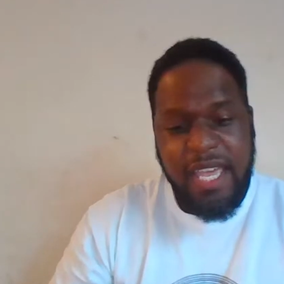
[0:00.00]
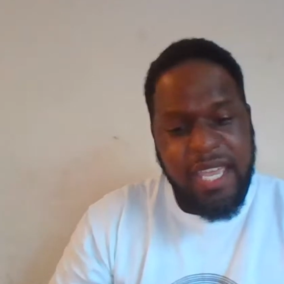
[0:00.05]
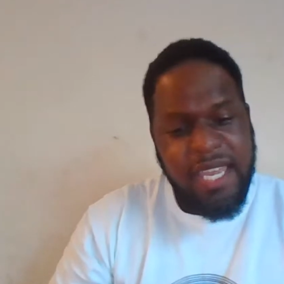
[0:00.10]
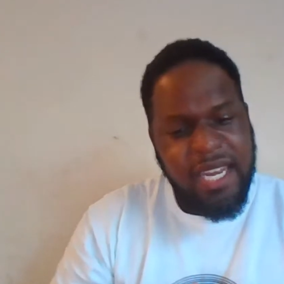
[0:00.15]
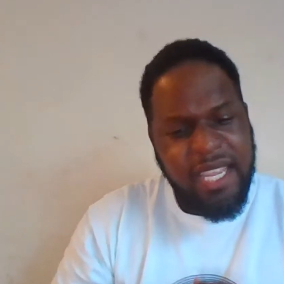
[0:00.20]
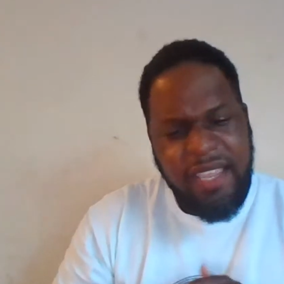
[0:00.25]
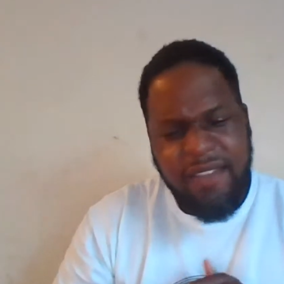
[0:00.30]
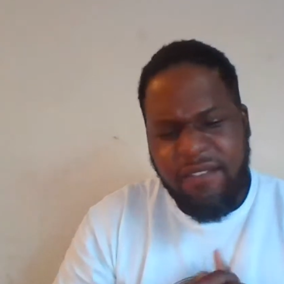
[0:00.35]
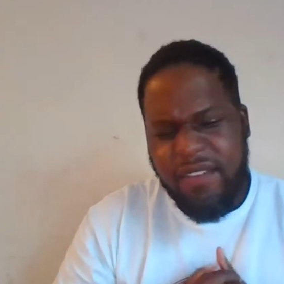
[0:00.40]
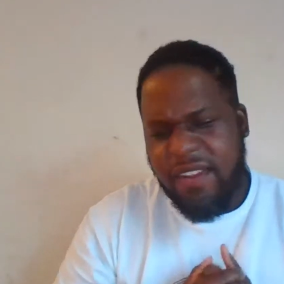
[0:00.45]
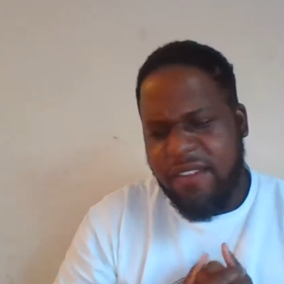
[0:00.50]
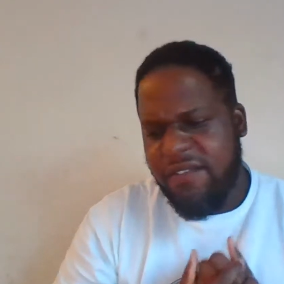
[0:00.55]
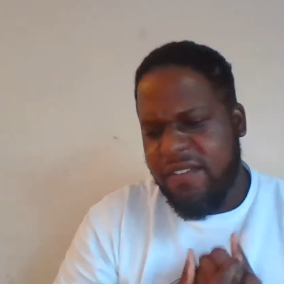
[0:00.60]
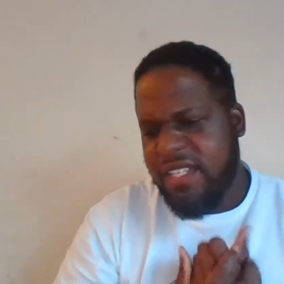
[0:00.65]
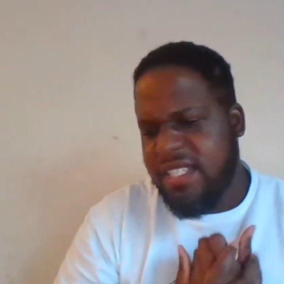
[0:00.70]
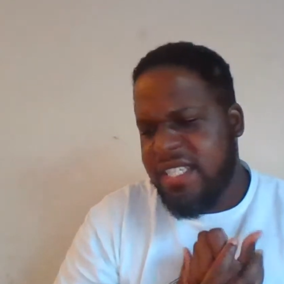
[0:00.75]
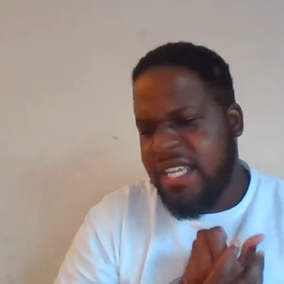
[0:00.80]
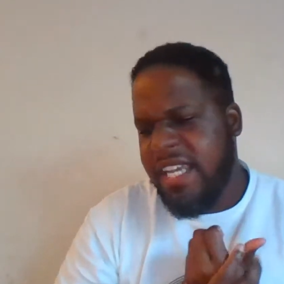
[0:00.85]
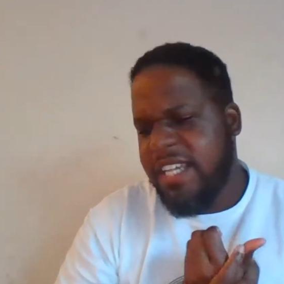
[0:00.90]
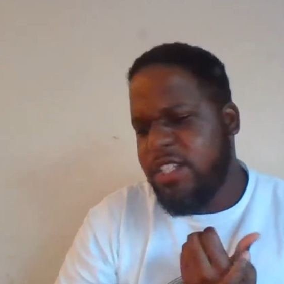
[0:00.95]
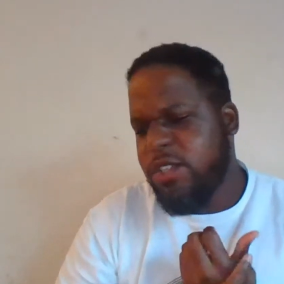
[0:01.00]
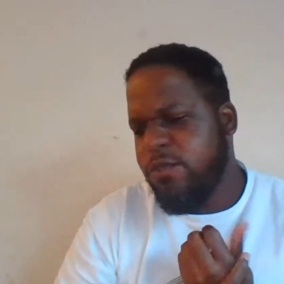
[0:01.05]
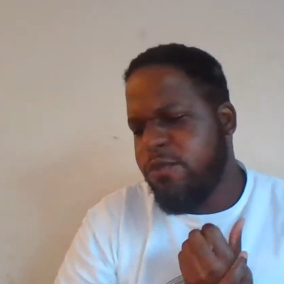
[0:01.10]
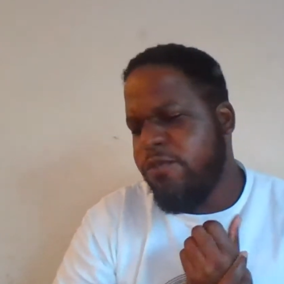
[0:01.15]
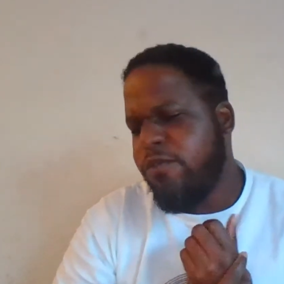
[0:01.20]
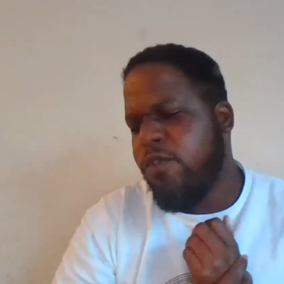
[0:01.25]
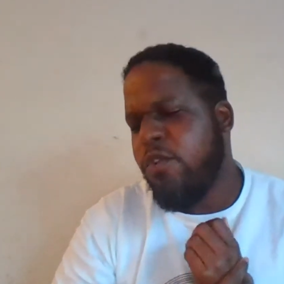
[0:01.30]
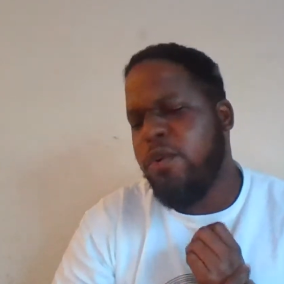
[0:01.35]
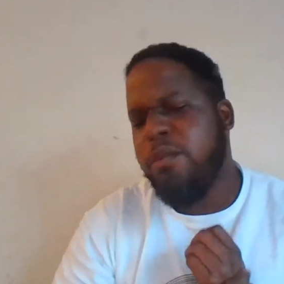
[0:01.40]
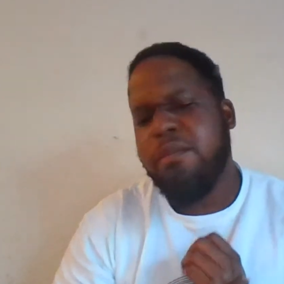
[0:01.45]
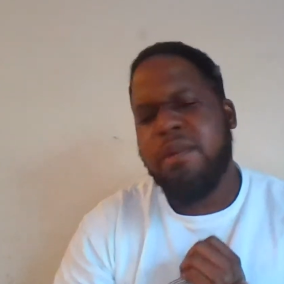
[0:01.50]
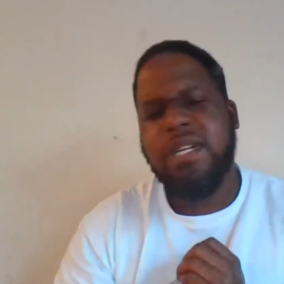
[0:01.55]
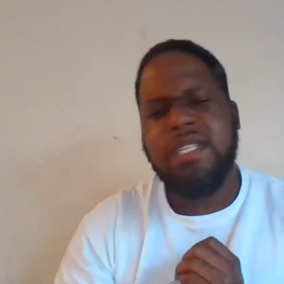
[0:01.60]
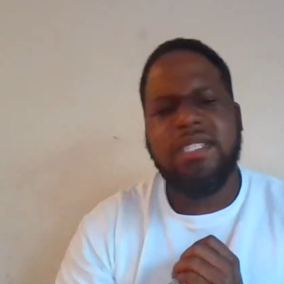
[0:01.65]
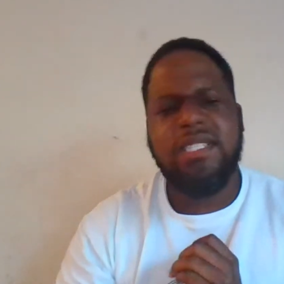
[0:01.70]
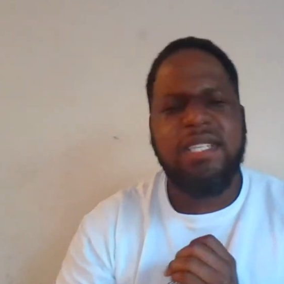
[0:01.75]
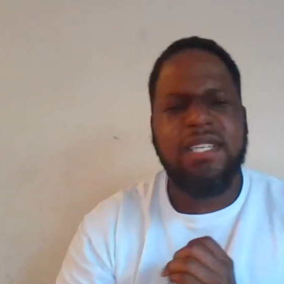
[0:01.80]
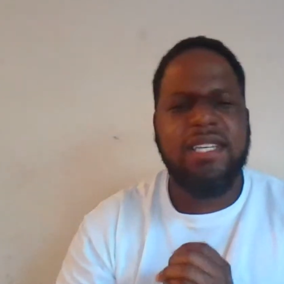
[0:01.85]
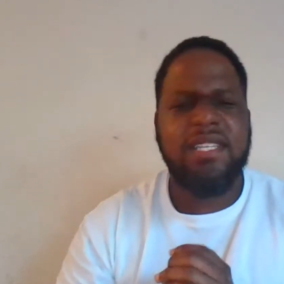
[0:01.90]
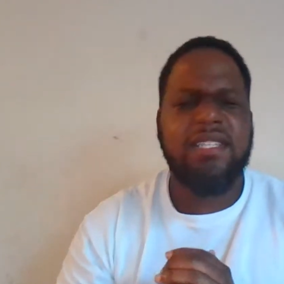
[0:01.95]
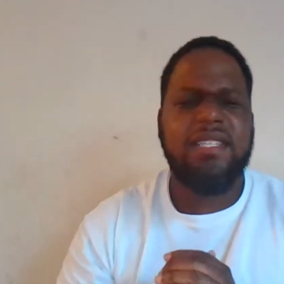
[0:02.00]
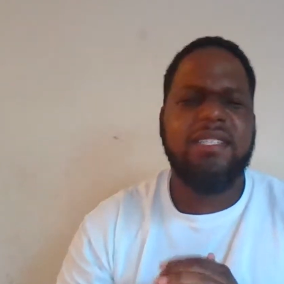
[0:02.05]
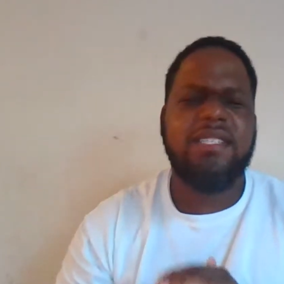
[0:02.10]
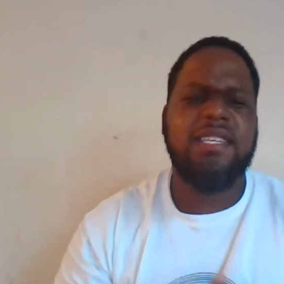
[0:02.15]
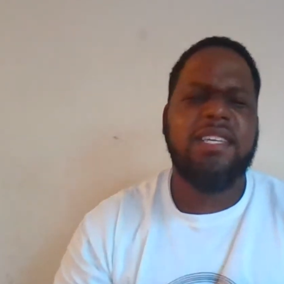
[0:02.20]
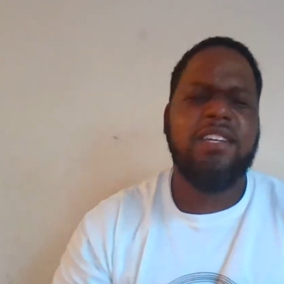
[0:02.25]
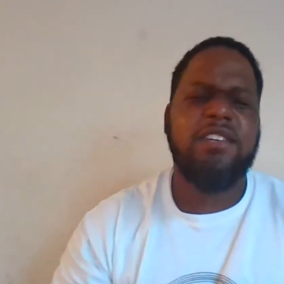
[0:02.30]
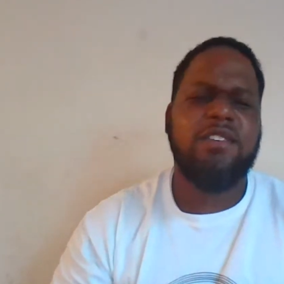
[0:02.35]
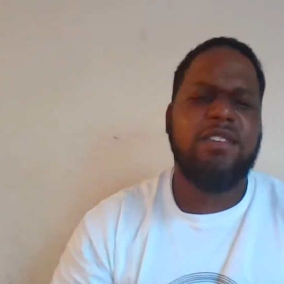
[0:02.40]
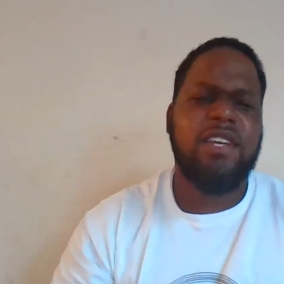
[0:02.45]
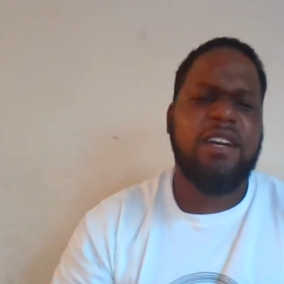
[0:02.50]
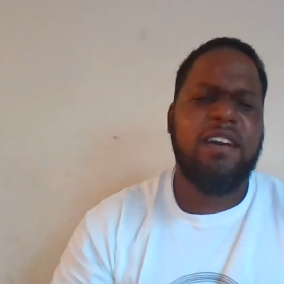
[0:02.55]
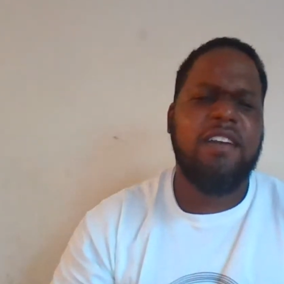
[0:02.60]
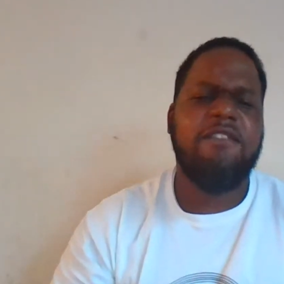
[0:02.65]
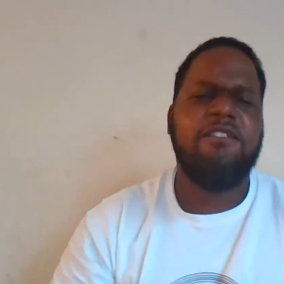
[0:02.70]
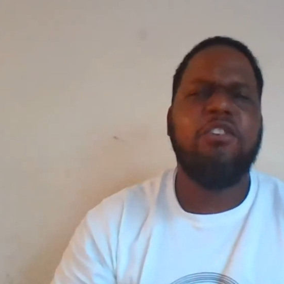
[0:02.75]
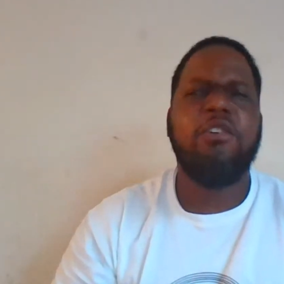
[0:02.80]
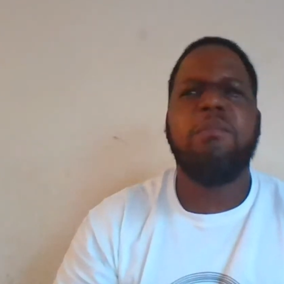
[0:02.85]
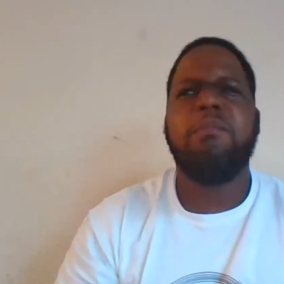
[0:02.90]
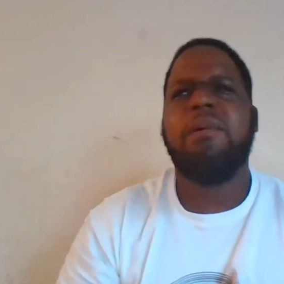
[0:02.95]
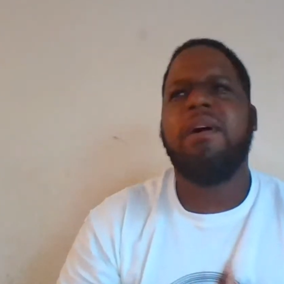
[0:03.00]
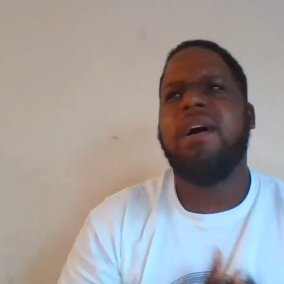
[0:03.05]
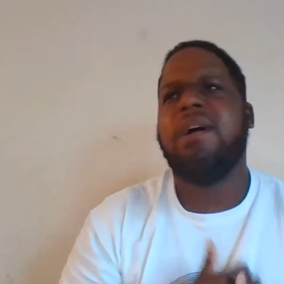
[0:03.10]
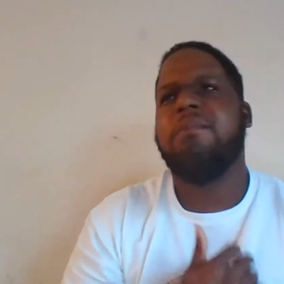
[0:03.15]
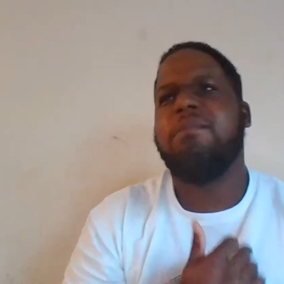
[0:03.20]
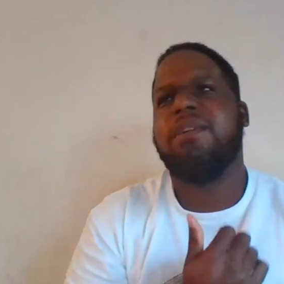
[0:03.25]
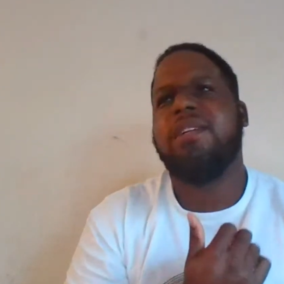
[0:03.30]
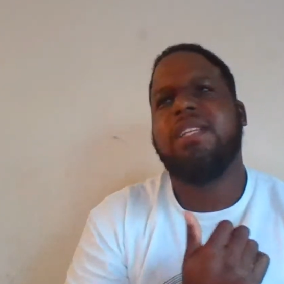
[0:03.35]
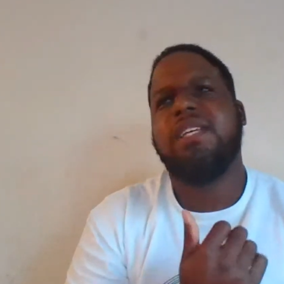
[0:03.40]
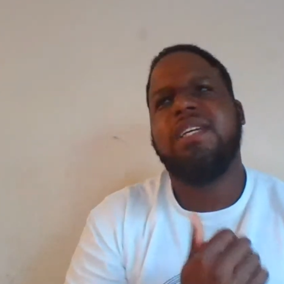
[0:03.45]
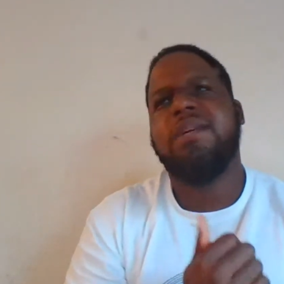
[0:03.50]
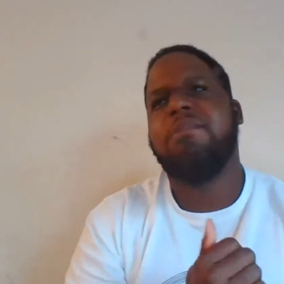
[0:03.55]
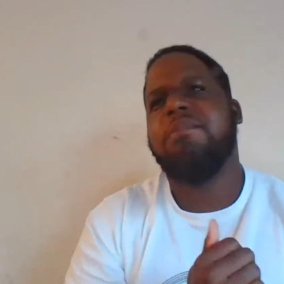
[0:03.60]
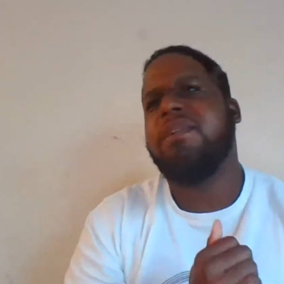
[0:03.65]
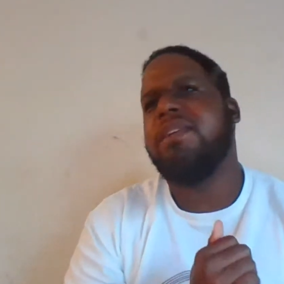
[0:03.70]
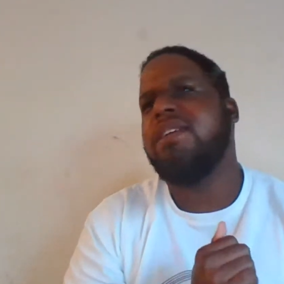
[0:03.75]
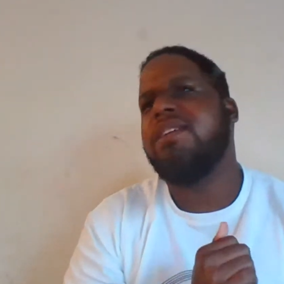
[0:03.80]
And even if it takes you 4 months to get the skill down, if you're a bond bully,